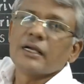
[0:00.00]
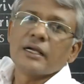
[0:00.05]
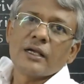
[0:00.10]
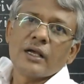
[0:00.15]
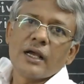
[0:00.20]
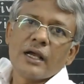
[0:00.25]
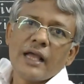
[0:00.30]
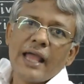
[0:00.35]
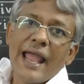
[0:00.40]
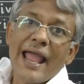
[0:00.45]

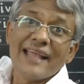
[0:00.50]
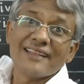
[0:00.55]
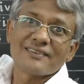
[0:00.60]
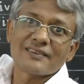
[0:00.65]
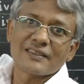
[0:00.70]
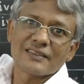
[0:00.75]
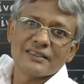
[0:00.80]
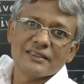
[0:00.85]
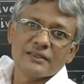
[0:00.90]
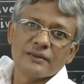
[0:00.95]

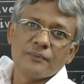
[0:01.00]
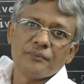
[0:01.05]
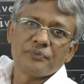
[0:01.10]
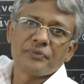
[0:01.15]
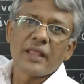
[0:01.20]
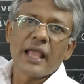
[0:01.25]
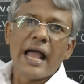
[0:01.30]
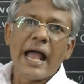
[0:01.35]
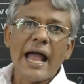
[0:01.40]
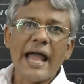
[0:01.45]
Être,
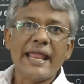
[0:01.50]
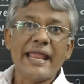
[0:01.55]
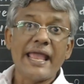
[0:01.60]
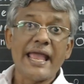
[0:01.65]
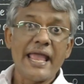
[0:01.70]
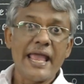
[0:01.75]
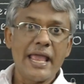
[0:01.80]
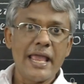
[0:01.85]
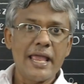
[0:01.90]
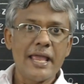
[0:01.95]
I
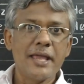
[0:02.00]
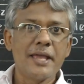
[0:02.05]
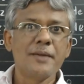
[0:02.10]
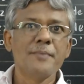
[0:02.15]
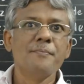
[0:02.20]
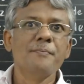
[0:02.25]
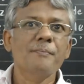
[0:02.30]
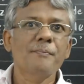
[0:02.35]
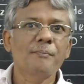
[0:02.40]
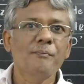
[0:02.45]

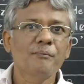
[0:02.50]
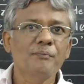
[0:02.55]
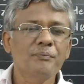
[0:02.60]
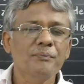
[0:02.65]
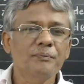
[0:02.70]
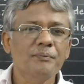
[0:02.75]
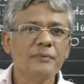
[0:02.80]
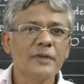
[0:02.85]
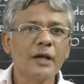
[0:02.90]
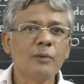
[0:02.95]

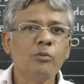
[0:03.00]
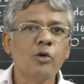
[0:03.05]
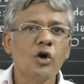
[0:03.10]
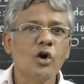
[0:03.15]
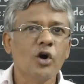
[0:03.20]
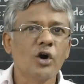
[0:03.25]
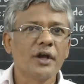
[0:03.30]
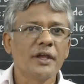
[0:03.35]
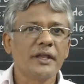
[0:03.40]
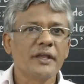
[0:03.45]
am a
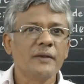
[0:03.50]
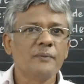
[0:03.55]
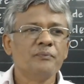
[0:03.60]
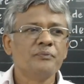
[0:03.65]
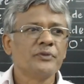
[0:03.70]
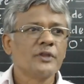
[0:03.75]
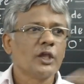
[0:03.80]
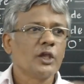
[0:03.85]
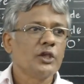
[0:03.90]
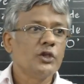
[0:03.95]
boy.
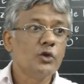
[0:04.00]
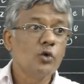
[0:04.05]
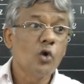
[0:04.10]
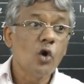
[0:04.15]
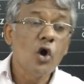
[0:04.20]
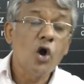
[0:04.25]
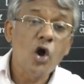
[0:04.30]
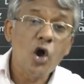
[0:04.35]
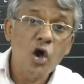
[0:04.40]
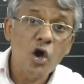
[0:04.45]
You
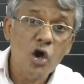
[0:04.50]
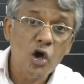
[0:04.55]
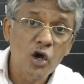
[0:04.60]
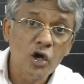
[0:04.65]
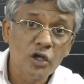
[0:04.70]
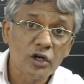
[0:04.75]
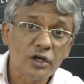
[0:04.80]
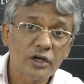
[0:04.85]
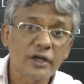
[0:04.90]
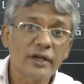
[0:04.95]

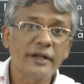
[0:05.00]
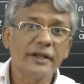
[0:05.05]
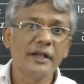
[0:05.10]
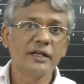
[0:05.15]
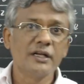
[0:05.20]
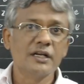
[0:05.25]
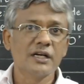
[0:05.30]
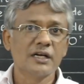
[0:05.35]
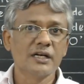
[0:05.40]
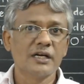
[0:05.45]
are a
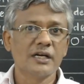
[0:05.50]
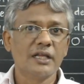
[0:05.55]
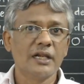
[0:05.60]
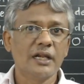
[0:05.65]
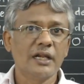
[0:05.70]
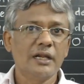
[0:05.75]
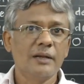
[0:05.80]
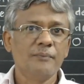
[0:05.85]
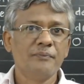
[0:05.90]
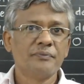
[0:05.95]

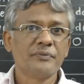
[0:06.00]
girl.